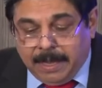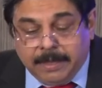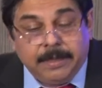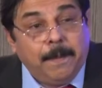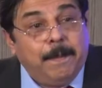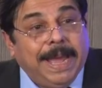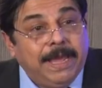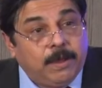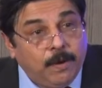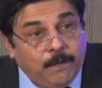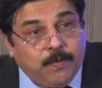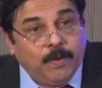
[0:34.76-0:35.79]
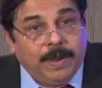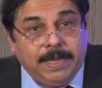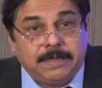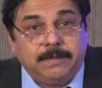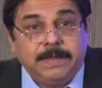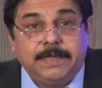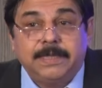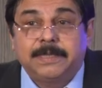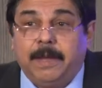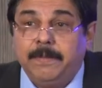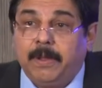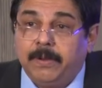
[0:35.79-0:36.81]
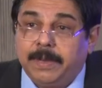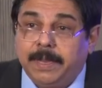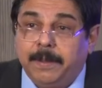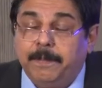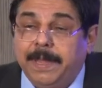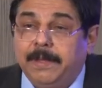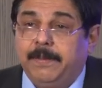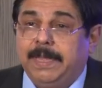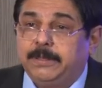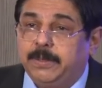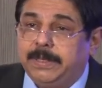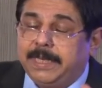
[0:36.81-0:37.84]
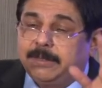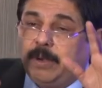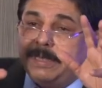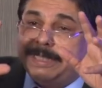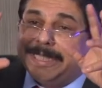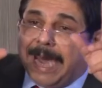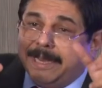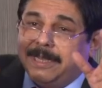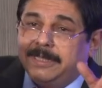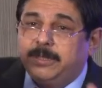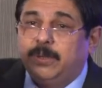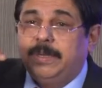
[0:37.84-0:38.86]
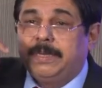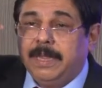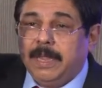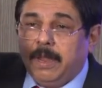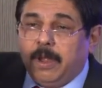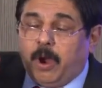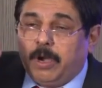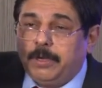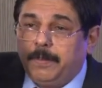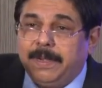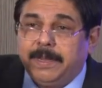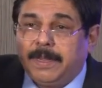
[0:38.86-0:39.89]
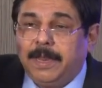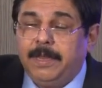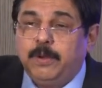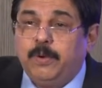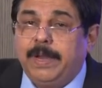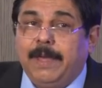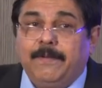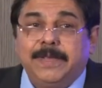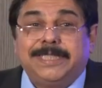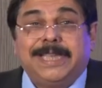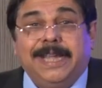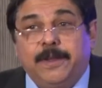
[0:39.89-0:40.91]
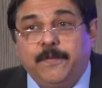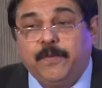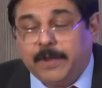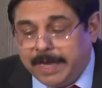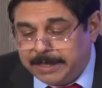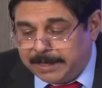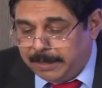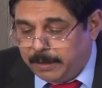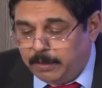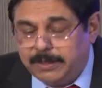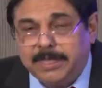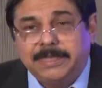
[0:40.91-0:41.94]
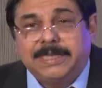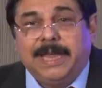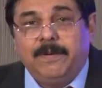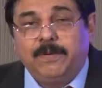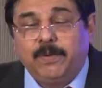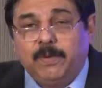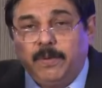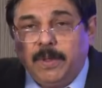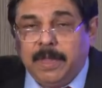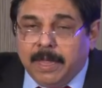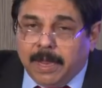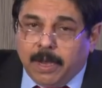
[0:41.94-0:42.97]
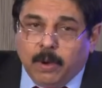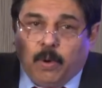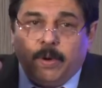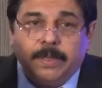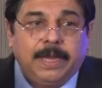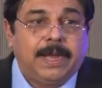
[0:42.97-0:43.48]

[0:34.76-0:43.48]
the microfluidics, which has come out in a big way. So it has got channels, so it automatically, you don't have a centrifugation. You just have to load the